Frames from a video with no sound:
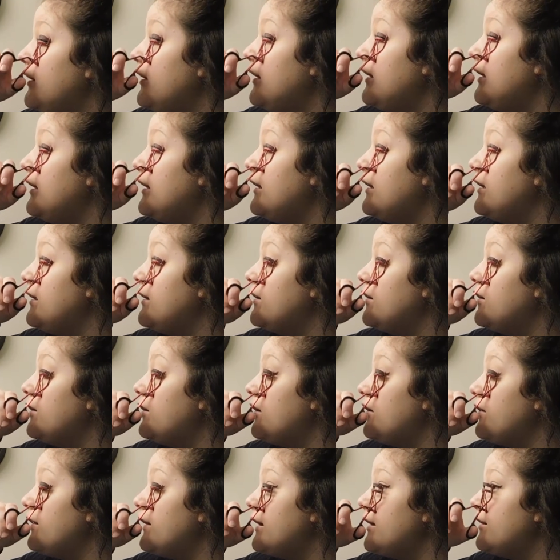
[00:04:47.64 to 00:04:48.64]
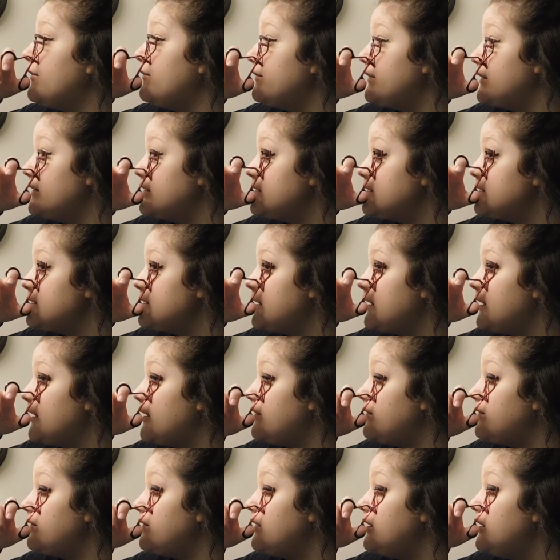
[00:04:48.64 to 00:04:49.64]
and all that fun
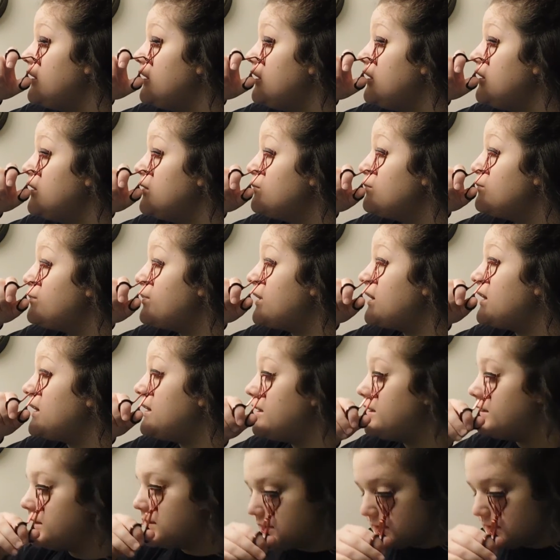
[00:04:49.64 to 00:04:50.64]
stuff, but